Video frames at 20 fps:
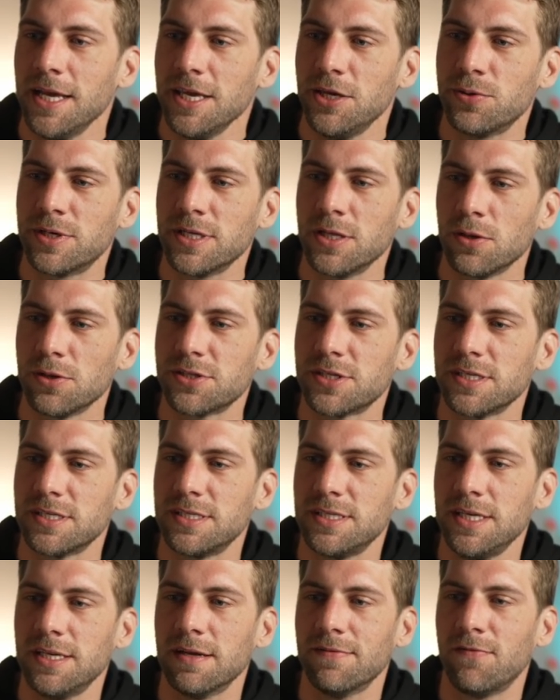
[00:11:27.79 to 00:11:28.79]
You can also
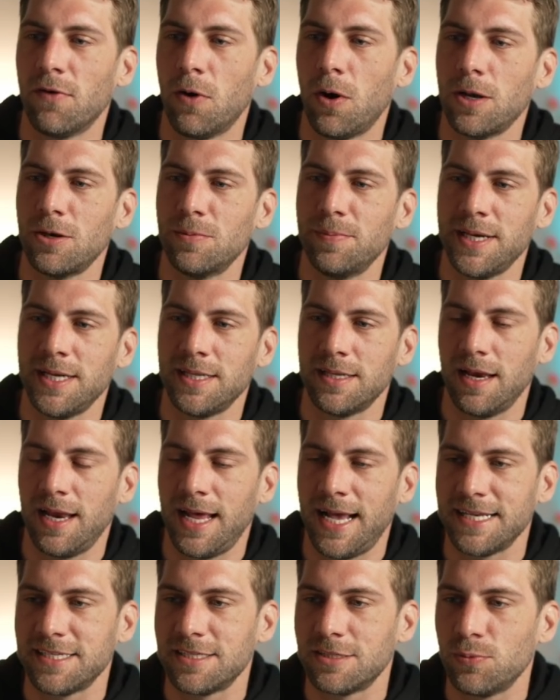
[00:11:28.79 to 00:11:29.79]
see the volume in the
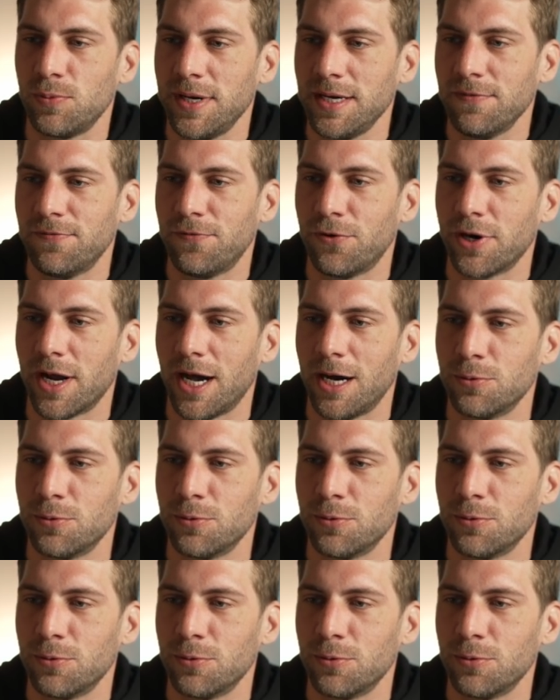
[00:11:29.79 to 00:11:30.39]
last 24